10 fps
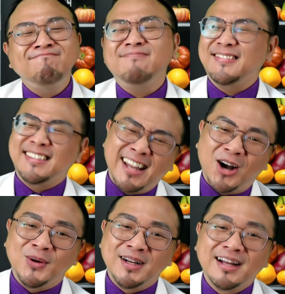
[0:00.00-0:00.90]

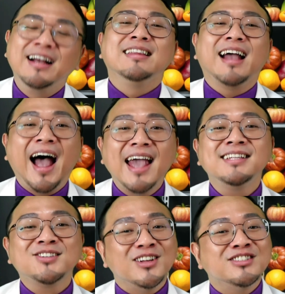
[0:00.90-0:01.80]
No. The
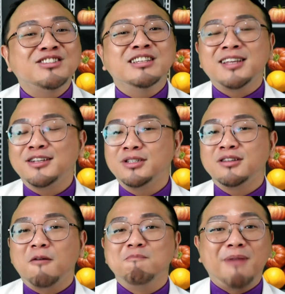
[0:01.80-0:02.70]
highest concentration
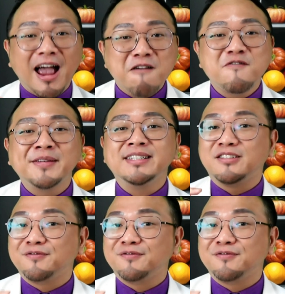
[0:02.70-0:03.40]
of bioflavonoids is